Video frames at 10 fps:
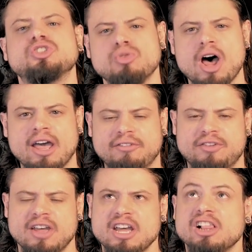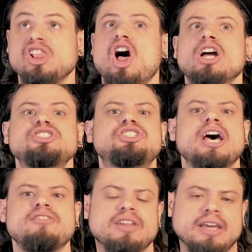drive,
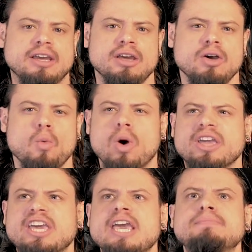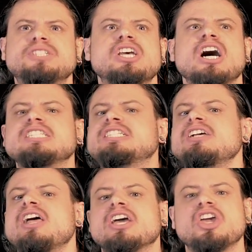longevity, what keeps
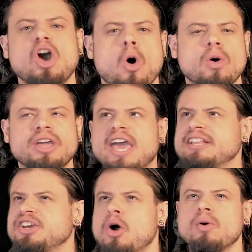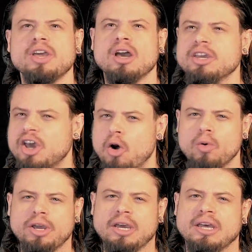Godzilla going and going and
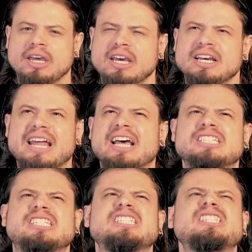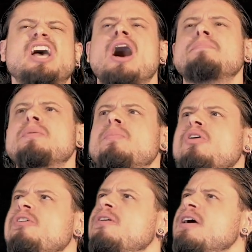going. An
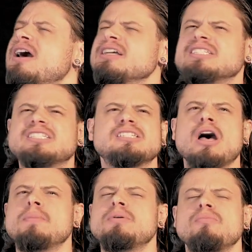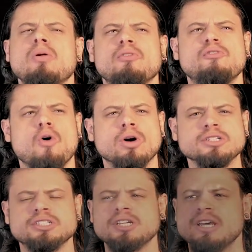unstoppable force.